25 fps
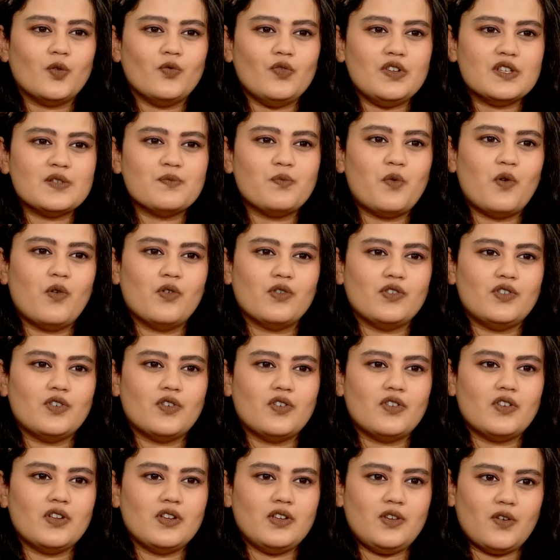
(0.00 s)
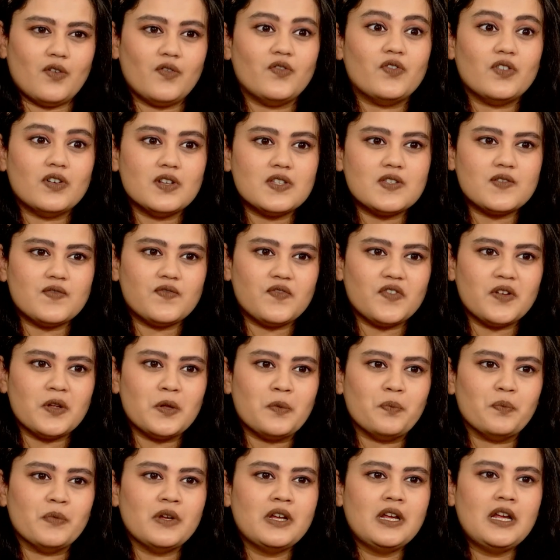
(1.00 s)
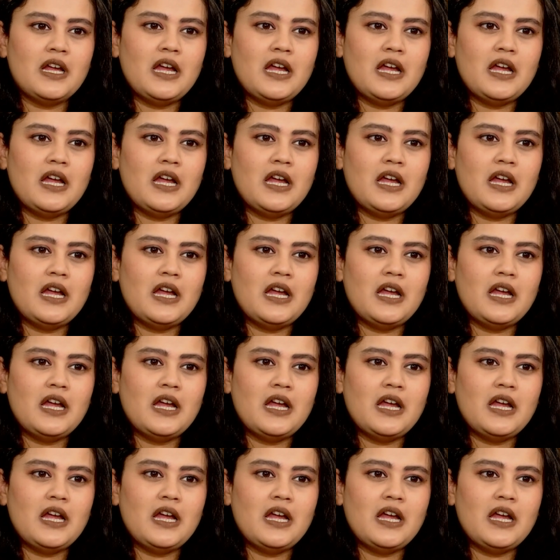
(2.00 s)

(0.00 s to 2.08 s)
We spoke during your first film,